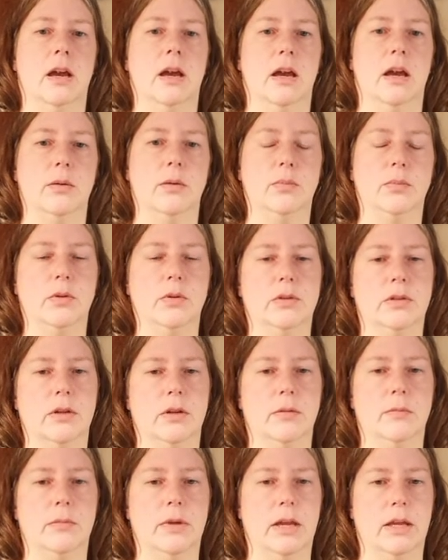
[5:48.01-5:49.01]

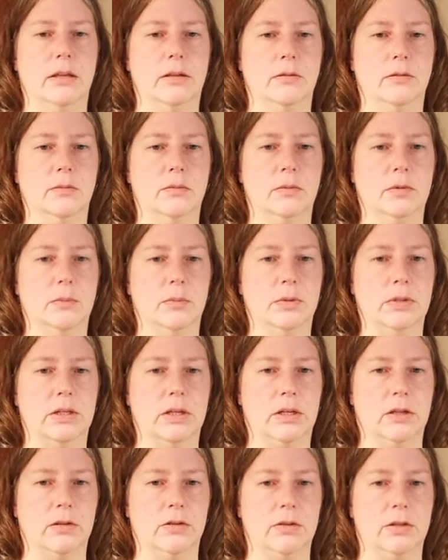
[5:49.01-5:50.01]
Buddhism, and
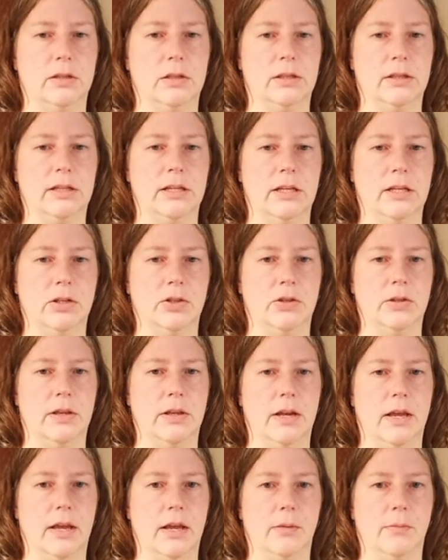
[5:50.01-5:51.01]
particular to the lineage that
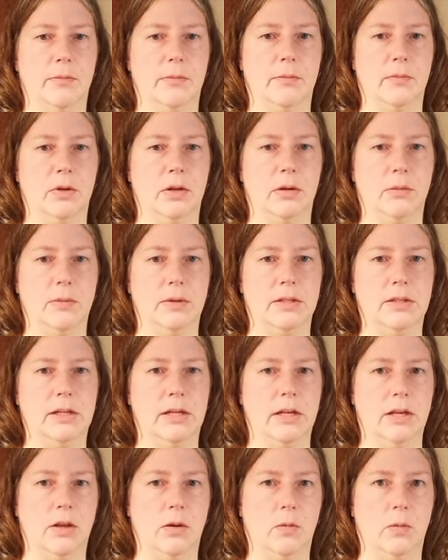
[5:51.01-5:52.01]
I'm going to be
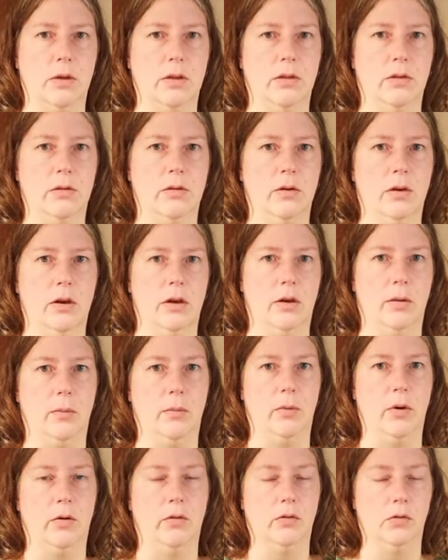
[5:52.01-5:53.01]
studying with
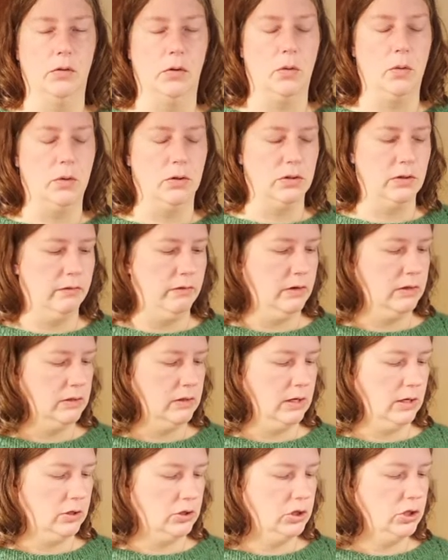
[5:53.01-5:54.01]
over the course of this
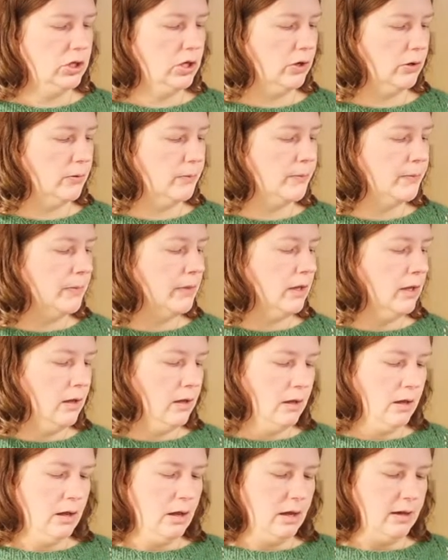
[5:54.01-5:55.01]
next year.
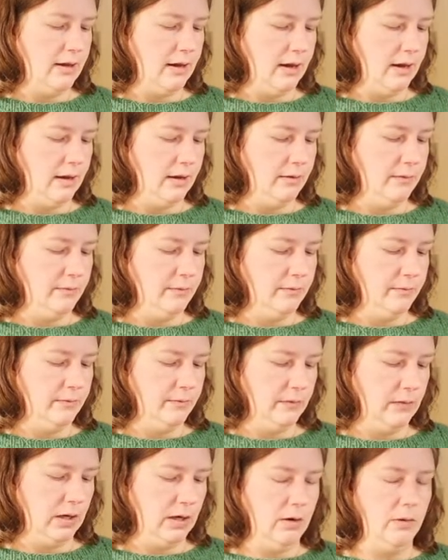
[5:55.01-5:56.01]

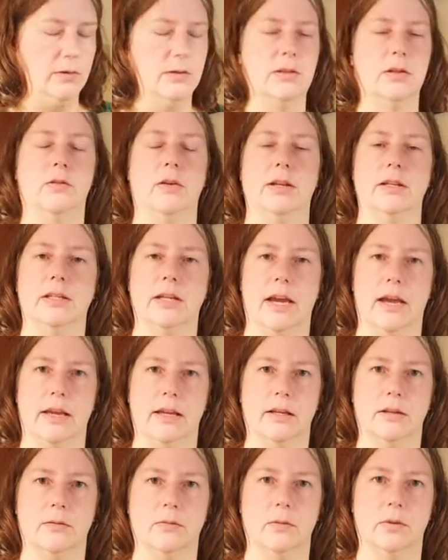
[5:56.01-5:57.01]
You know, it's a great
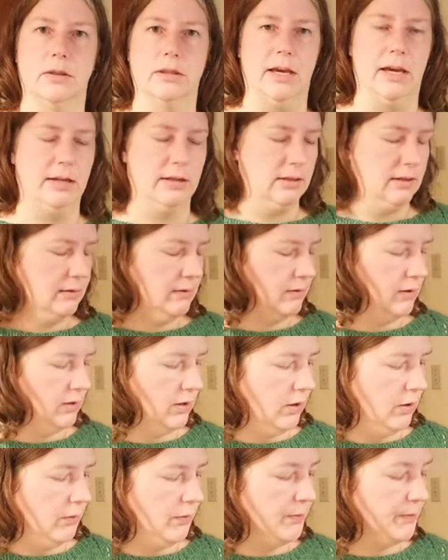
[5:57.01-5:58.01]
tie-in with that.
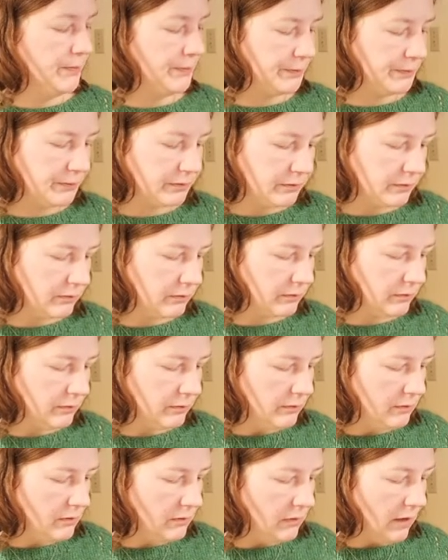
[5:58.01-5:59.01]
So
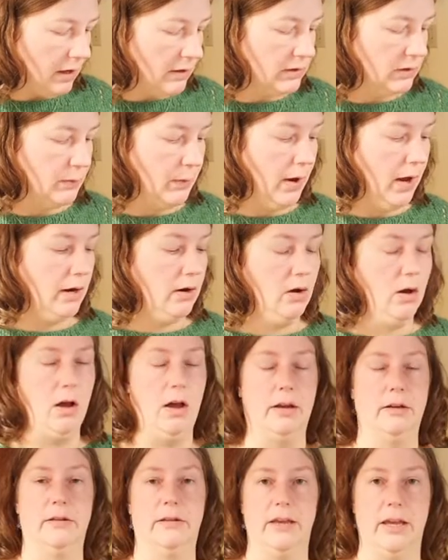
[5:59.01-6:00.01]
spot
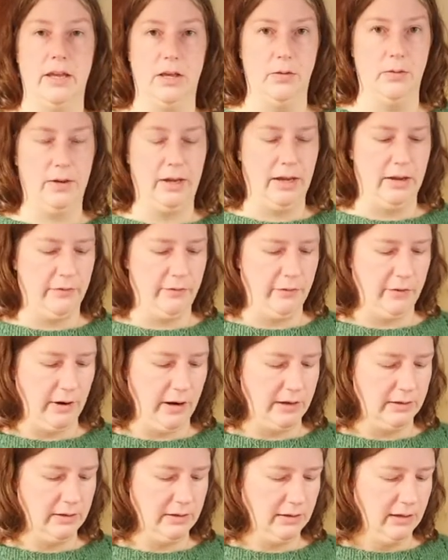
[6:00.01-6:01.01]
on. Thank you again,
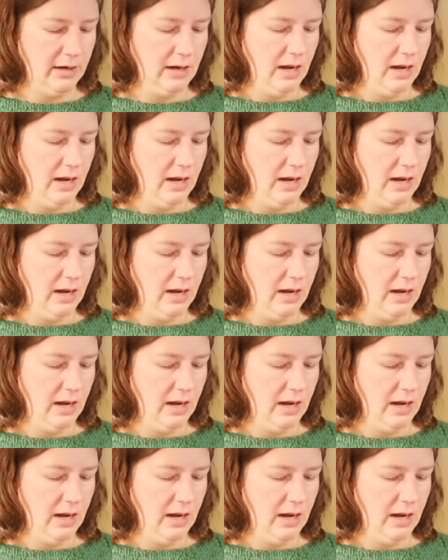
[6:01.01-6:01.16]
friend.